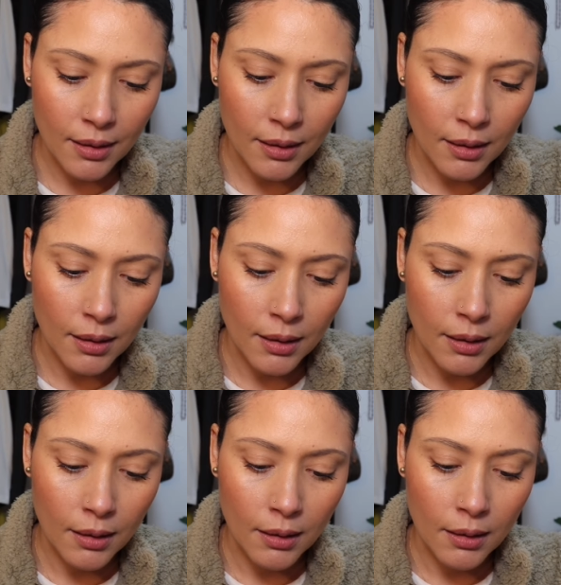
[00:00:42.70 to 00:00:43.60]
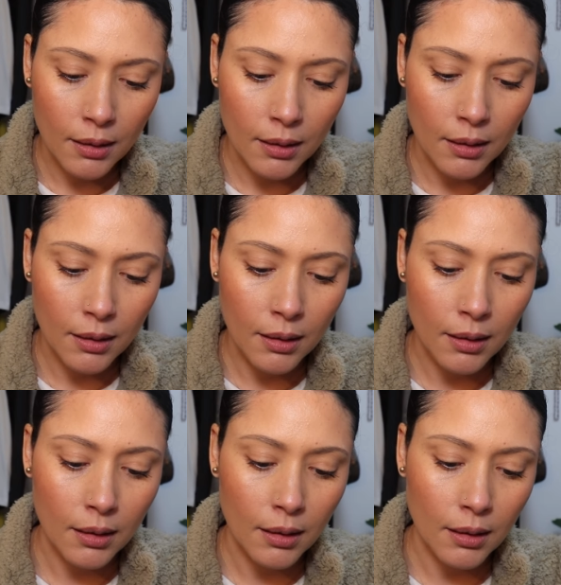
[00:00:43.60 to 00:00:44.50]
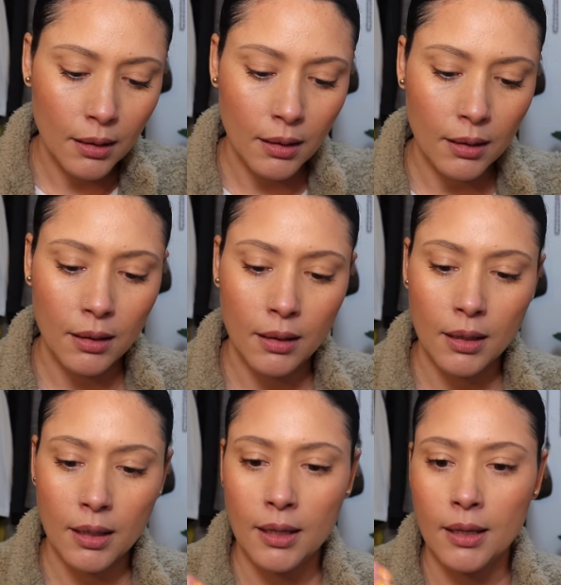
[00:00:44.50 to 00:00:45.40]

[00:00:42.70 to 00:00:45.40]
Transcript: Nobody speaks.